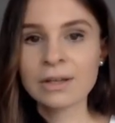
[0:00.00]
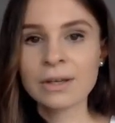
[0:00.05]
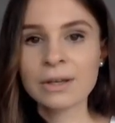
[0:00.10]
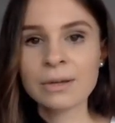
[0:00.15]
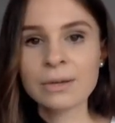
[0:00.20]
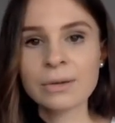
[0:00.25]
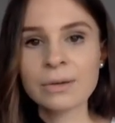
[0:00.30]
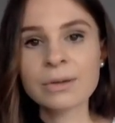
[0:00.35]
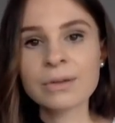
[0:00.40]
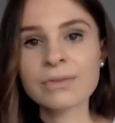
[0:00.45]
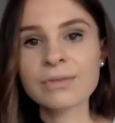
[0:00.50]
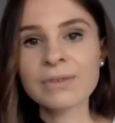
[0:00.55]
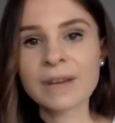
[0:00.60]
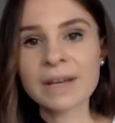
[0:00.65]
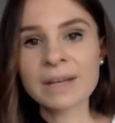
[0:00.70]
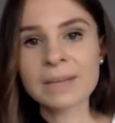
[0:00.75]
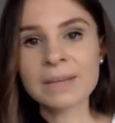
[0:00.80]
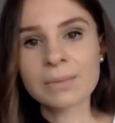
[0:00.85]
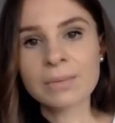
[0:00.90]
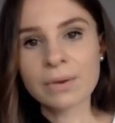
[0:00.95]
You can
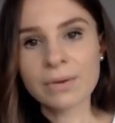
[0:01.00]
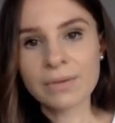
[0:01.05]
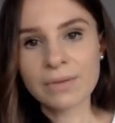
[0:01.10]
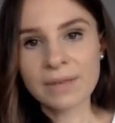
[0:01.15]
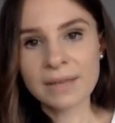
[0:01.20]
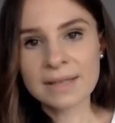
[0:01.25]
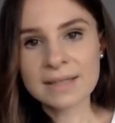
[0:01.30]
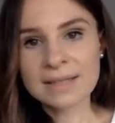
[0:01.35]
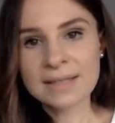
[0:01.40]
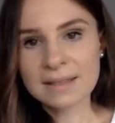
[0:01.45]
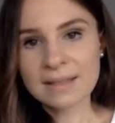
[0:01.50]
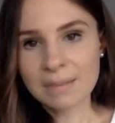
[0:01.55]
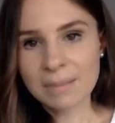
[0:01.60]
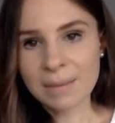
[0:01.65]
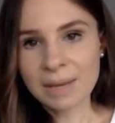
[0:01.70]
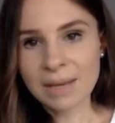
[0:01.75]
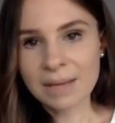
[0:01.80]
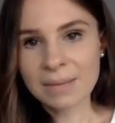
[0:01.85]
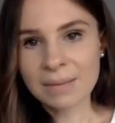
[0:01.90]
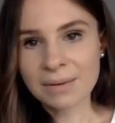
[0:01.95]
find more things in the
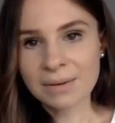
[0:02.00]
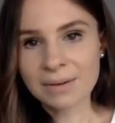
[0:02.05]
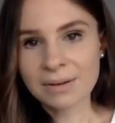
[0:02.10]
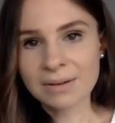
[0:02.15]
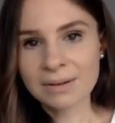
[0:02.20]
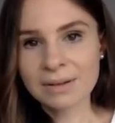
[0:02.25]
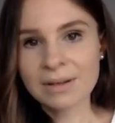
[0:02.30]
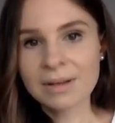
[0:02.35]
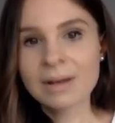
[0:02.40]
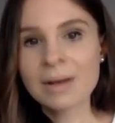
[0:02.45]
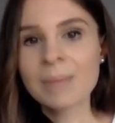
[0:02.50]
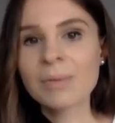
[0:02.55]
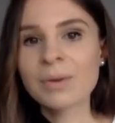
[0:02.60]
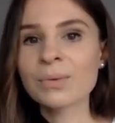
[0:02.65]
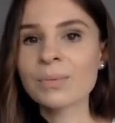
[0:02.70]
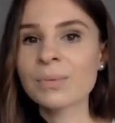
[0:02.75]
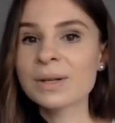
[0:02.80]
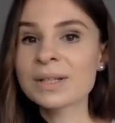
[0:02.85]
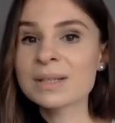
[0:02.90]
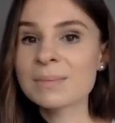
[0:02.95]
paper,
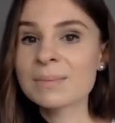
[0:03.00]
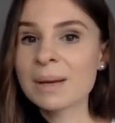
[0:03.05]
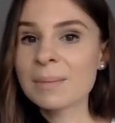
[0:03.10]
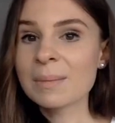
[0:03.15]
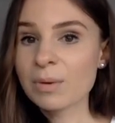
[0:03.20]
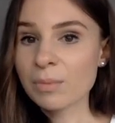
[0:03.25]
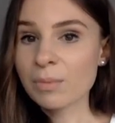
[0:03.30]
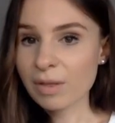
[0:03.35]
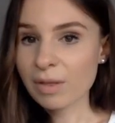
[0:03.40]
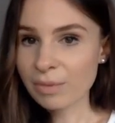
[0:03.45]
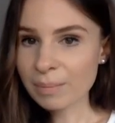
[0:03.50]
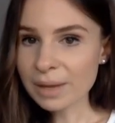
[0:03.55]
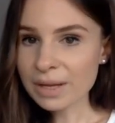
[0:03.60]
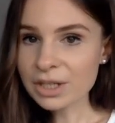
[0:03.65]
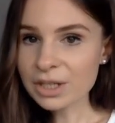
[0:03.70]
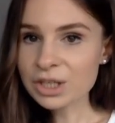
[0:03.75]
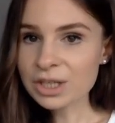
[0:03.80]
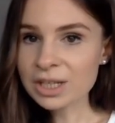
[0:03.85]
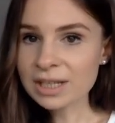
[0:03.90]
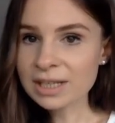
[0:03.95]
but what's maybe worth
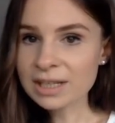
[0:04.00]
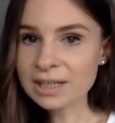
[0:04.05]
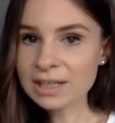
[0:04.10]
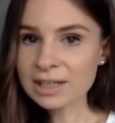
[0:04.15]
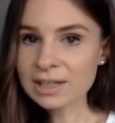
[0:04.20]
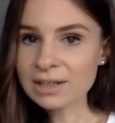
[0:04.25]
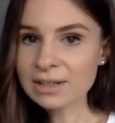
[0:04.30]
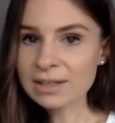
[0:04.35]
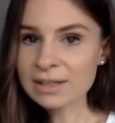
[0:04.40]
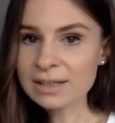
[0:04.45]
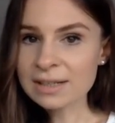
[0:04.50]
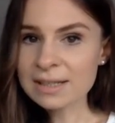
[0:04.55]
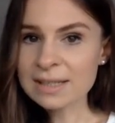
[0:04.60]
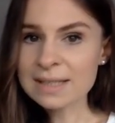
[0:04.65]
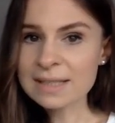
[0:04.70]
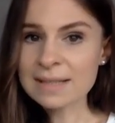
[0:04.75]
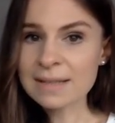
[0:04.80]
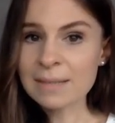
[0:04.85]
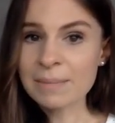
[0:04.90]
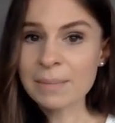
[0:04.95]
mentioning here
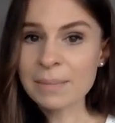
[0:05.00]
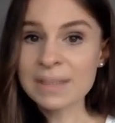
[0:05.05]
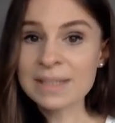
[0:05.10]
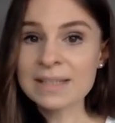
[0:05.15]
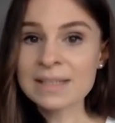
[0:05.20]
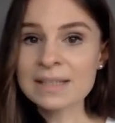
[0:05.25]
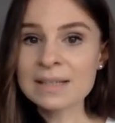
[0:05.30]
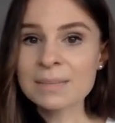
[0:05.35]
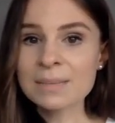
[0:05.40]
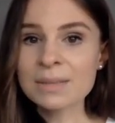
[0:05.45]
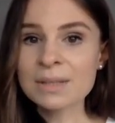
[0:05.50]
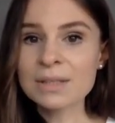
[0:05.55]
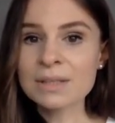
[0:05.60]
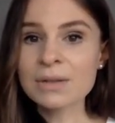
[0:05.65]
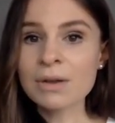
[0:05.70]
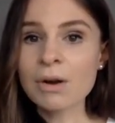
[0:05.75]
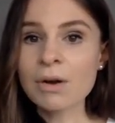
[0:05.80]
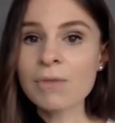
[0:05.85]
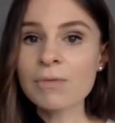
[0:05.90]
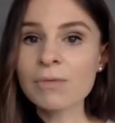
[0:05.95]
is the participants'
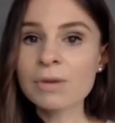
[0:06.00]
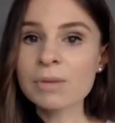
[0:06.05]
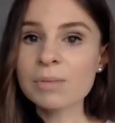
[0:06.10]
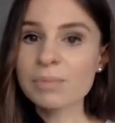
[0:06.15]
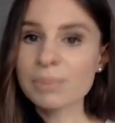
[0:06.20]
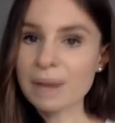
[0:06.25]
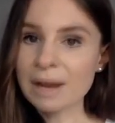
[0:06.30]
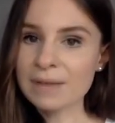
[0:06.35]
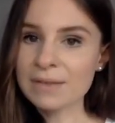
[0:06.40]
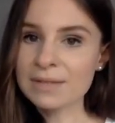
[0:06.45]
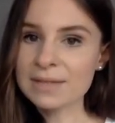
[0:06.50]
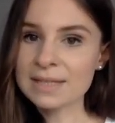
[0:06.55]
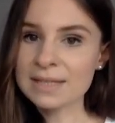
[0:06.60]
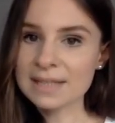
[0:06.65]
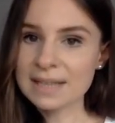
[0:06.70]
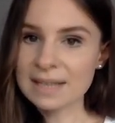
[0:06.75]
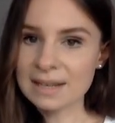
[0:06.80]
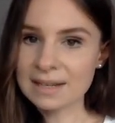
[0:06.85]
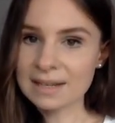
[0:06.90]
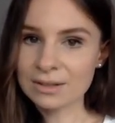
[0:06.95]
overall privacy
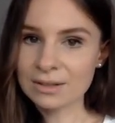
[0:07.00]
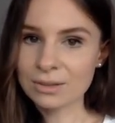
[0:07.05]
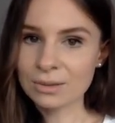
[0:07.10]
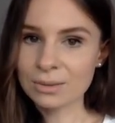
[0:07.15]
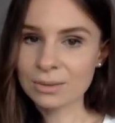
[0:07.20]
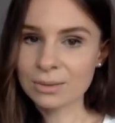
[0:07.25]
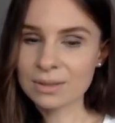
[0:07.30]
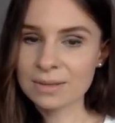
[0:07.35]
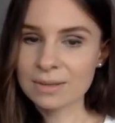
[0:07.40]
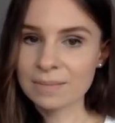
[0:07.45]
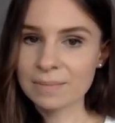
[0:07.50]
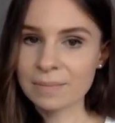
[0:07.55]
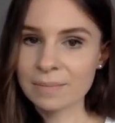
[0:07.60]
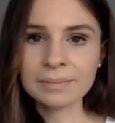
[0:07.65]
attitudes.